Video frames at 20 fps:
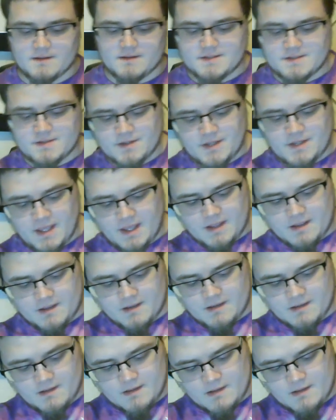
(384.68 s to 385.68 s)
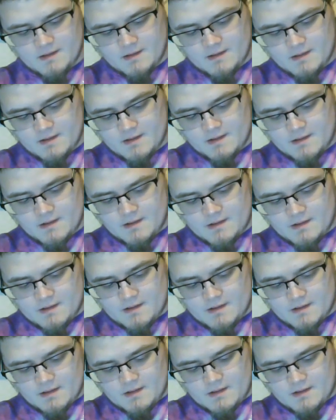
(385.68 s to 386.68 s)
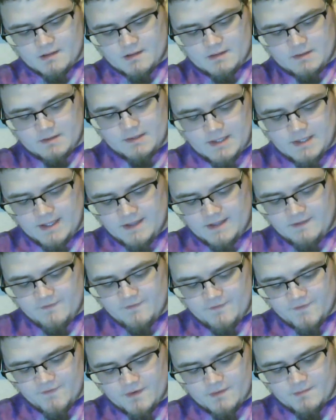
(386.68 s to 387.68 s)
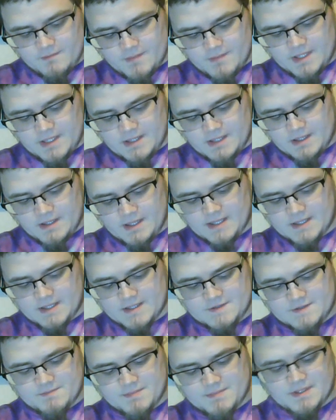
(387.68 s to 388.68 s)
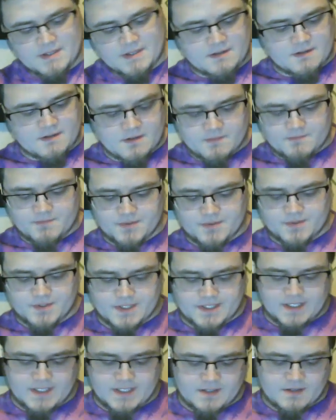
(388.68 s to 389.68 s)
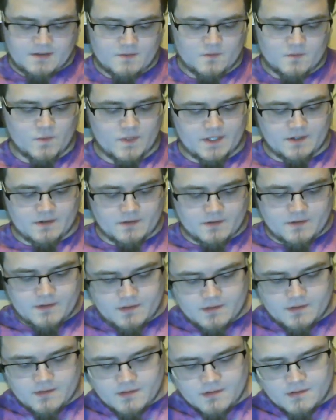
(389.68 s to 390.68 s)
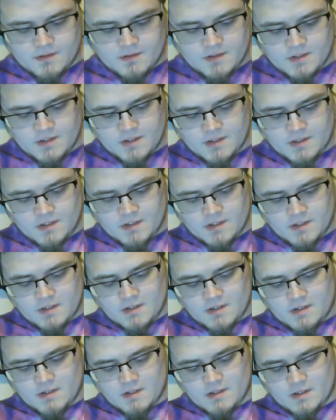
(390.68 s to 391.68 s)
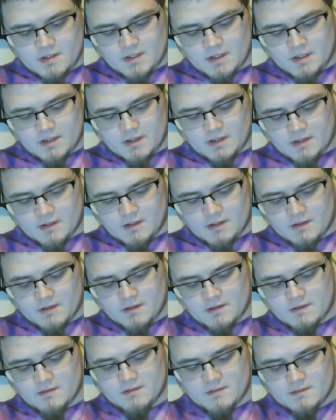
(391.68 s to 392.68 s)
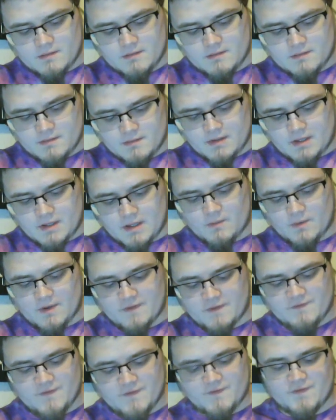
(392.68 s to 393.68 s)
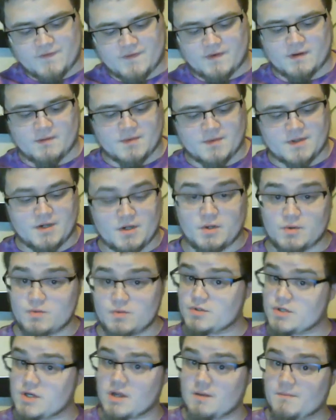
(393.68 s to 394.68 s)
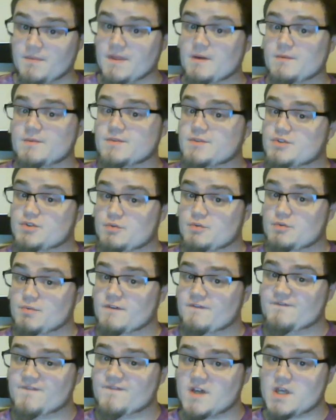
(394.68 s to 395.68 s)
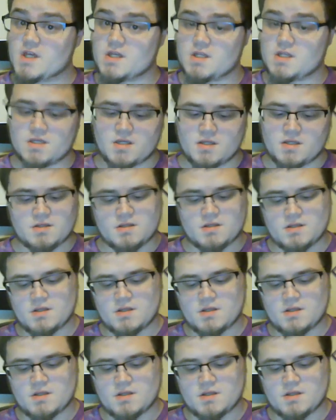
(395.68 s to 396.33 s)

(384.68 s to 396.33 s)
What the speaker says: So yeah, life for me has been pretty weird. I went from a new job that was super fun